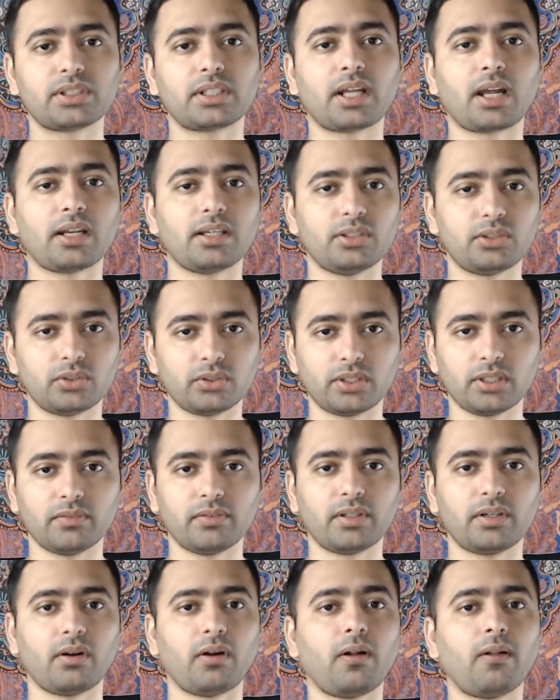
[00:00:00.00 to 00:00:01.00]
I need to give it
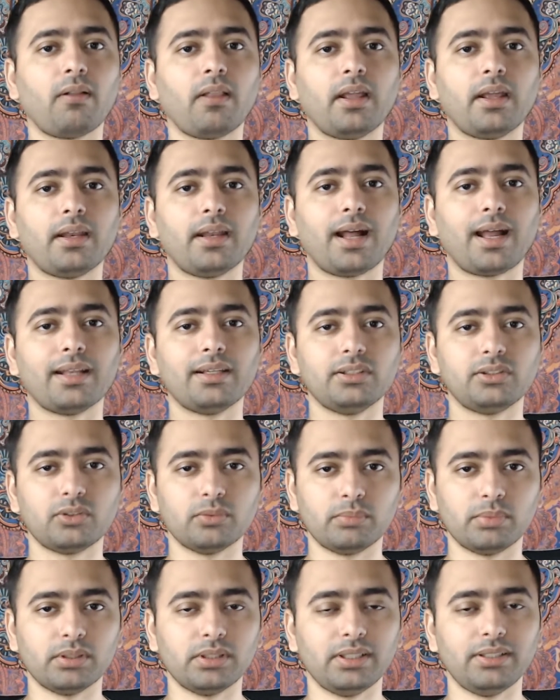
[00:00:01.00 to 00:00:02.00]
all, and I need to
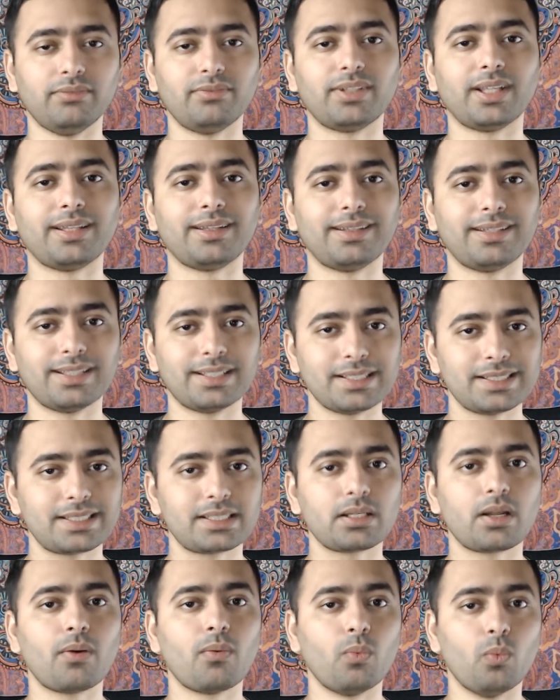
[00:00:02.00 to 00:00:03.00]
believe that this
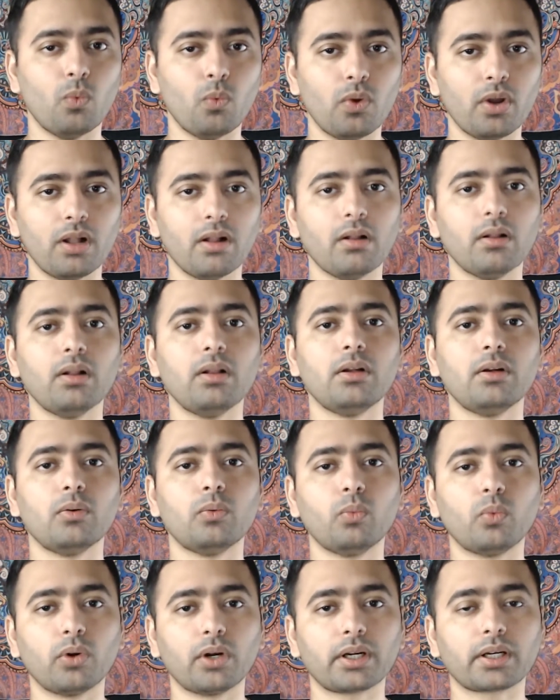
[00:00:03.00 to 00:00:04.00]
will
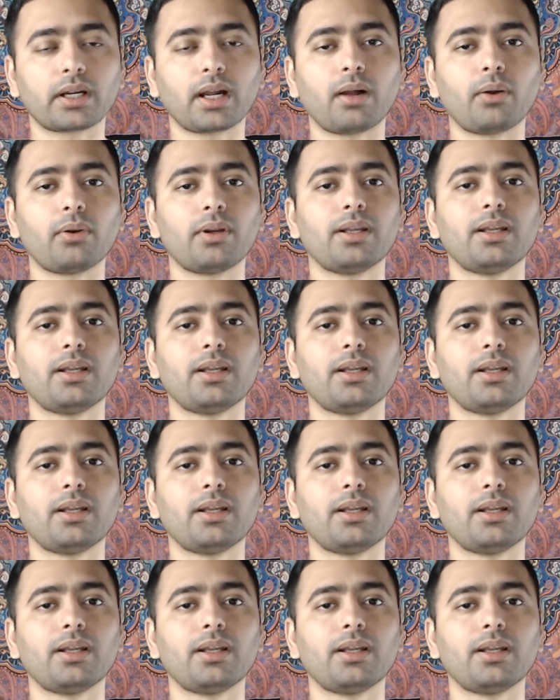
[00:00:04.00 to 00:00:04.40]
work out.